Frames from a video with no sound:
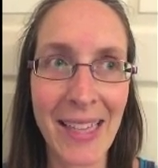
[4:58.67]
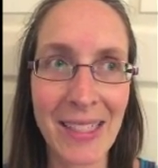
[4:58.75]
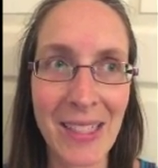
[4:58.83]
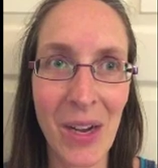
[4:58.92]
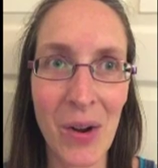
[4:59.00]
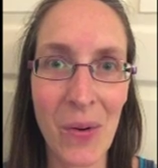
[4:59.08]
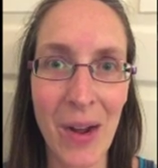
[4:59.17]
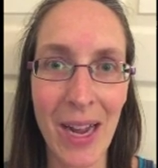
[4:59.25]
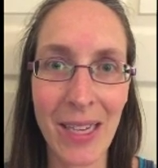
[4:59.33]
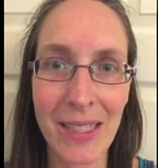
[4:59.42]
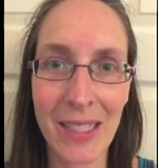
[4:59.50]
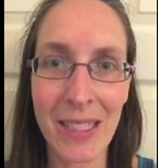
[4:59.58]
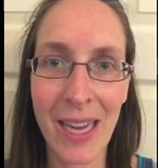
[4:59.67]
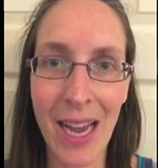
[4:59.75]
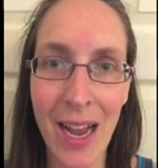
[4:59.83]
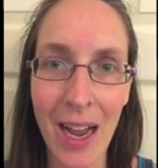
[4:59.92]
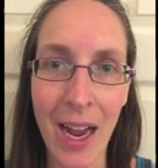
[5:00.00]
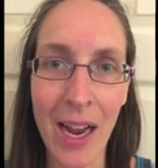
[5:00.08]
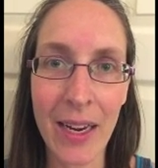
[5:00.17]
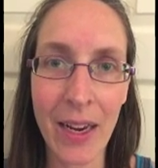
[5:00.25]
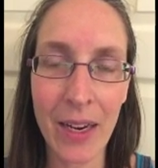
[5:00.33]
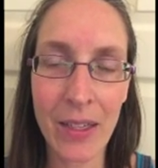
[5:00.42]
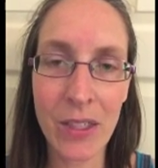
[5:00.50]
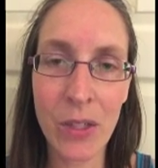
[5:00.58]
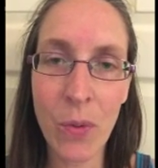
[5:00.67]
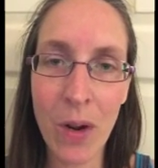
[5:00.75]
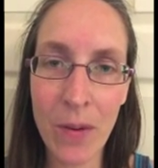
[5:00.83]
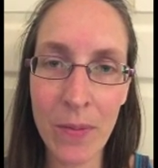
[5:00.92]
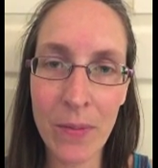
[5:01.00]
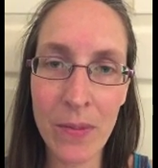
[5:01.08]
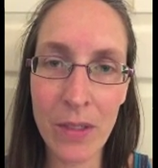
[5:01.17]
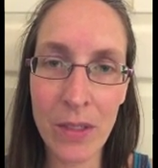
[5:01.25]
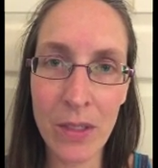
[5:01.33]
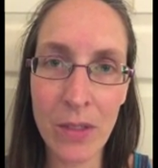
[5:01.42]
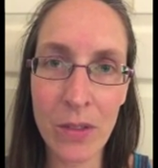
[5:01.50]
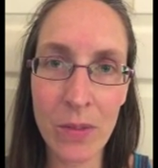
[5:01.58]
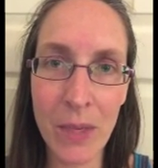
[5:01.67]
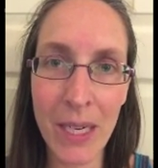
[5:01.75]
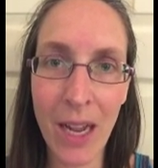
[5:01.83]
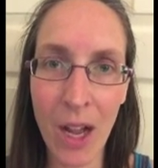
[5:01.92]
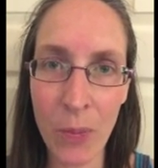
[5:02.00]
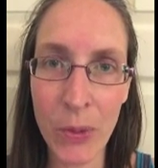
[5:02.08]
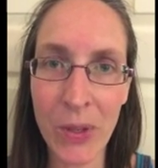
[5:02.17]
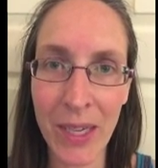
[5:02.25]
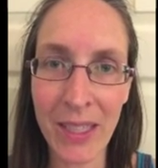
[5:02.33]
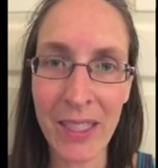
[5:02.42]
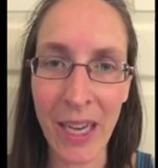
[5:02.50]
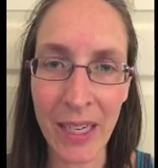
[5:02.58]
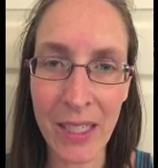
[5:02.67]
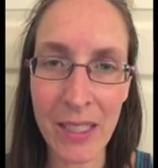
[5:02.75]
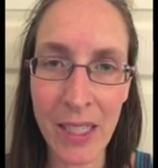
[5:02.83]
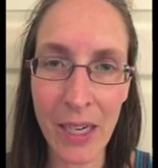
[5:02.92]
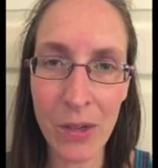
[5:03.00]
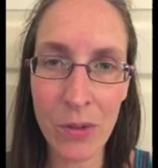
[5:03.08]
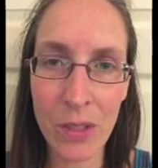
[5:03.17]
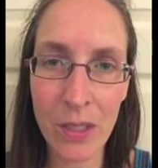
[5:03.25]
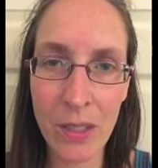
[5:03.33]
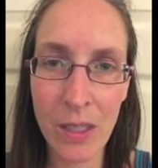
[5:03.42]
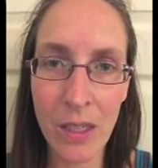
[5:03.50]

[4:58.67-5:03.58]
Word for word: So I said, yeah, I do you want me to help you get the yuckies out?